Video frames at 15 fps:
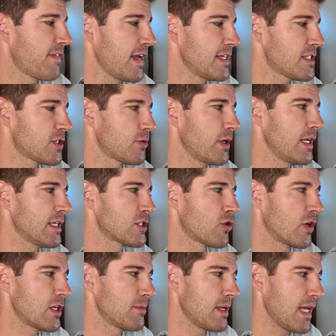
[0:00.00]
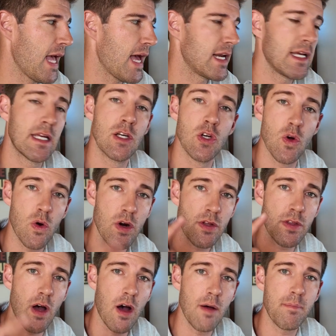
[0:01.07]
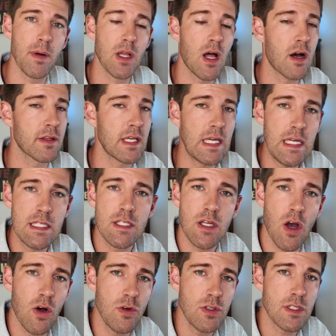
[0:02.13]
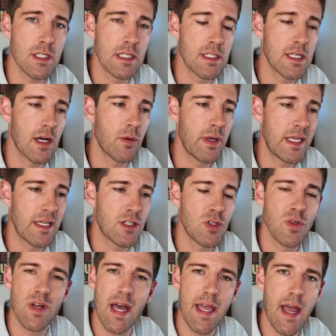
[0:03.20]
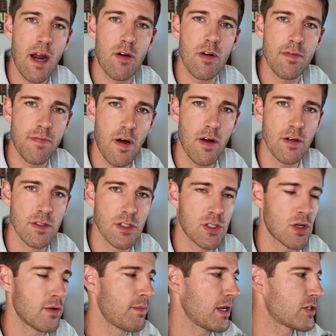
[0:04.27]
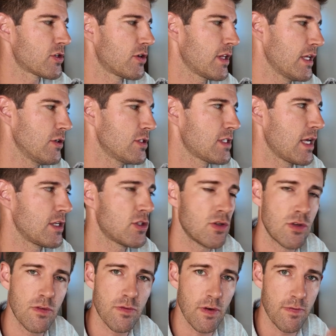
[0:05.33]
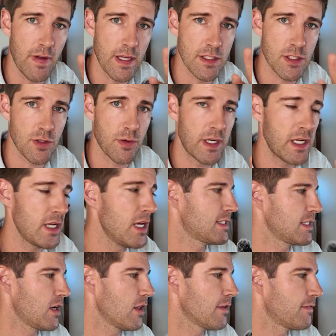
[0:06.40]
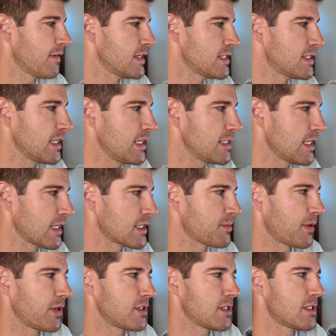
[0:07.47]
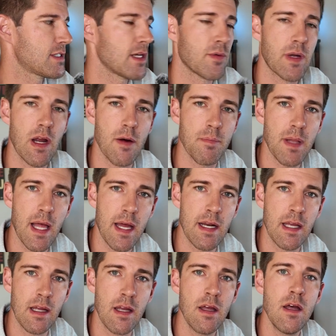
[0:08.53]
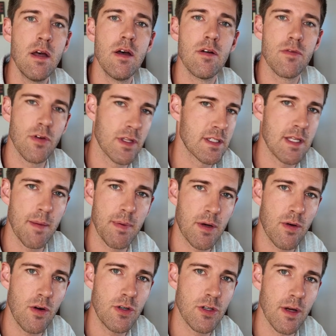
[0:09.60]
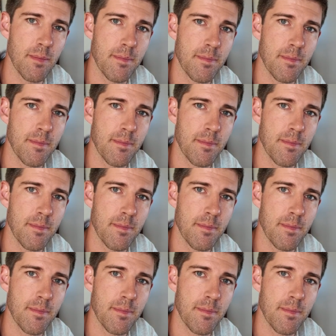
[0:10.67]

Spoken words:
Phase 3 is going to be heading north up along the East Coast until we get to Niagara Falls. So make sure that you stay tuned for phase 3 to see all the fun cities and experiences that we are planning for this epic road trip.